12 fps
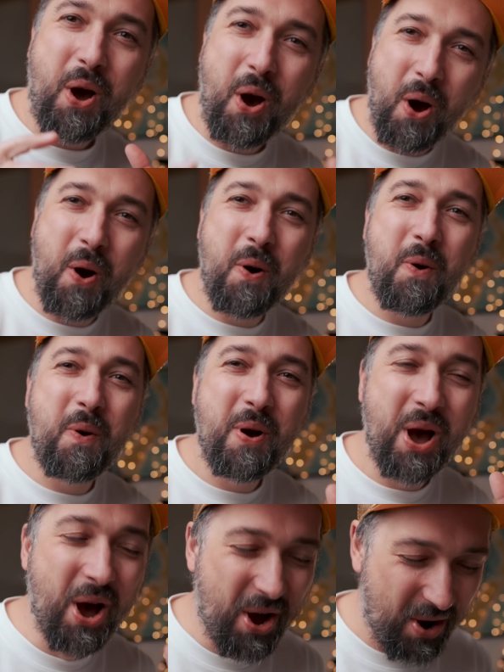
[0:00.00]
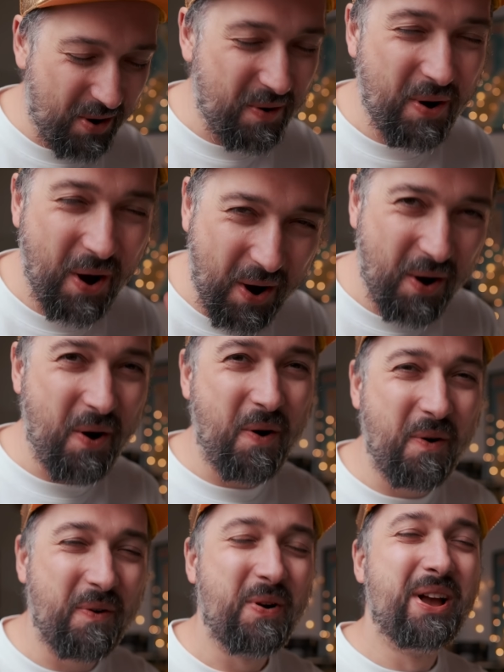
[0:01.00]
Ho, ho,
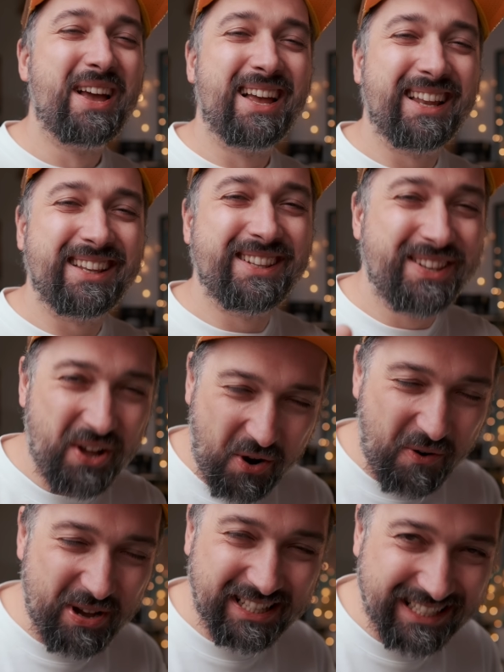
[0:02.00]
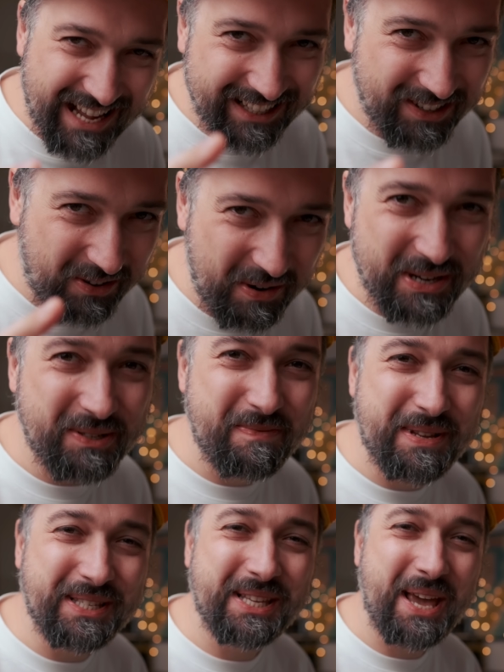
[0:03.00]
ho. No, it's not
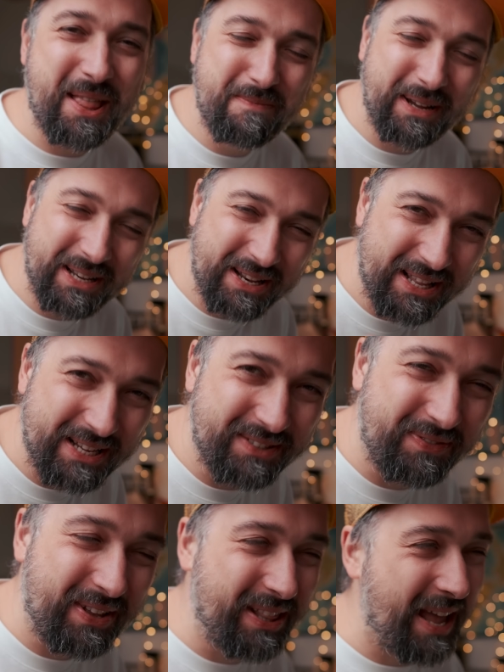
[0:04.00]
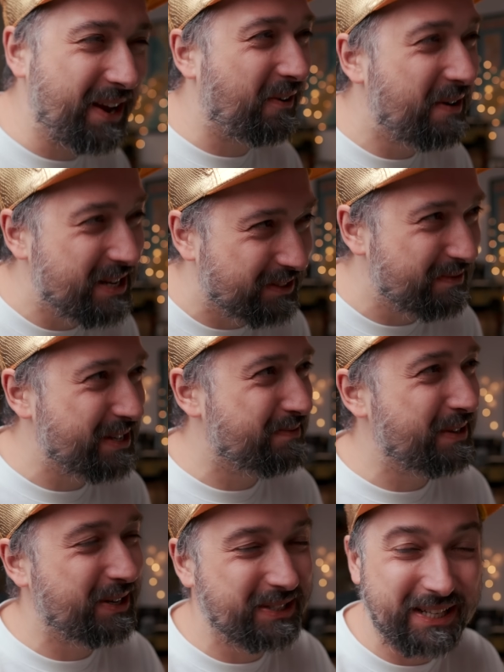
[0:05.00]
Christmas yet, but it does feel like Christmas
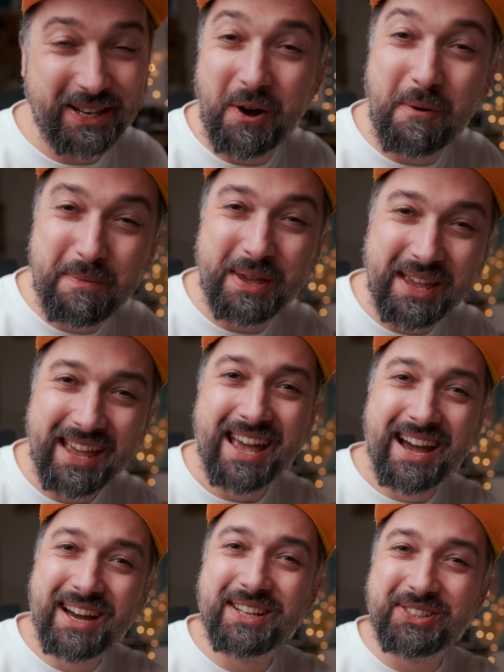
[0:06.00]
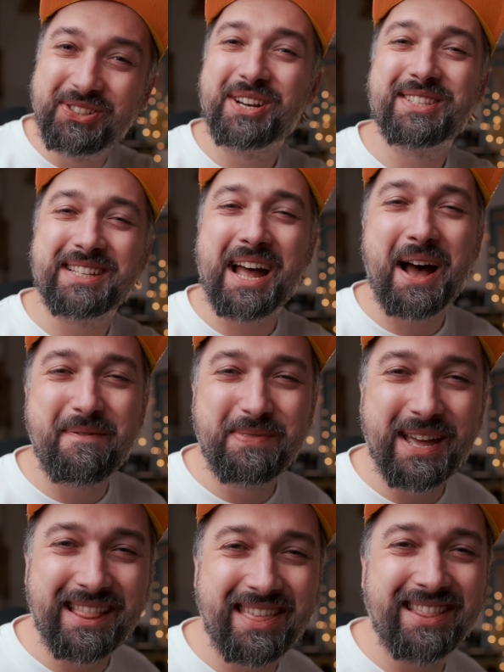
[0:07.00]
because Adobe has just
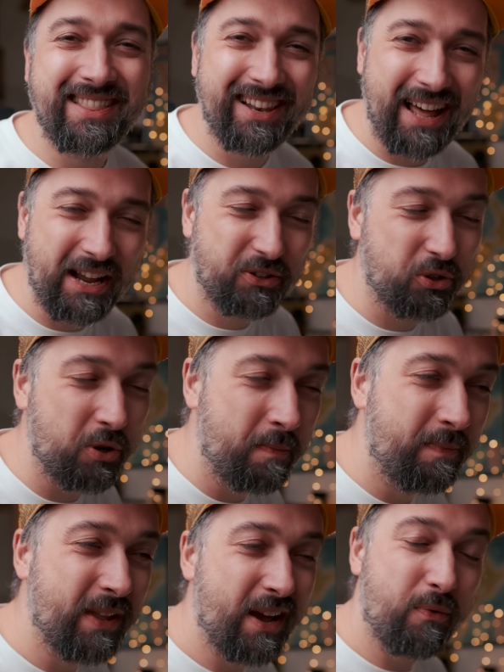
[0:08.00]
updated the Lightroom.